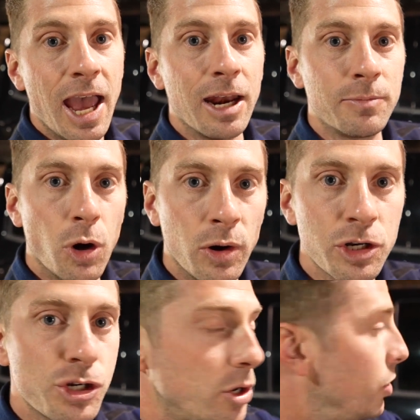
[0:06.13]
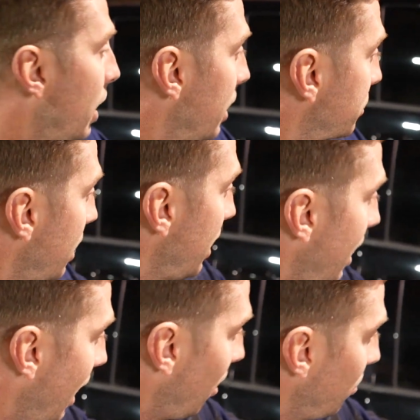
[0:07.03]
and I'm going to show you guys
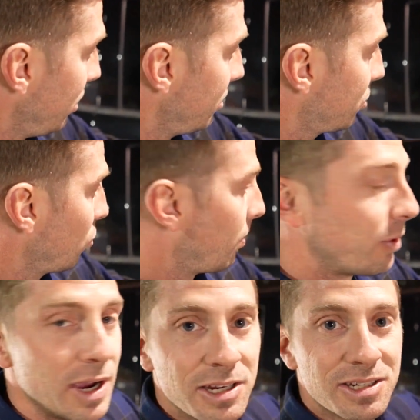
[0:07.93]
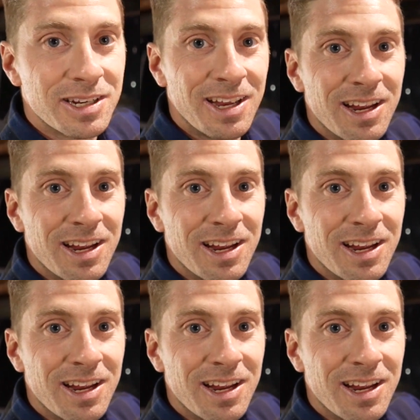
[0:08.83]
how to replace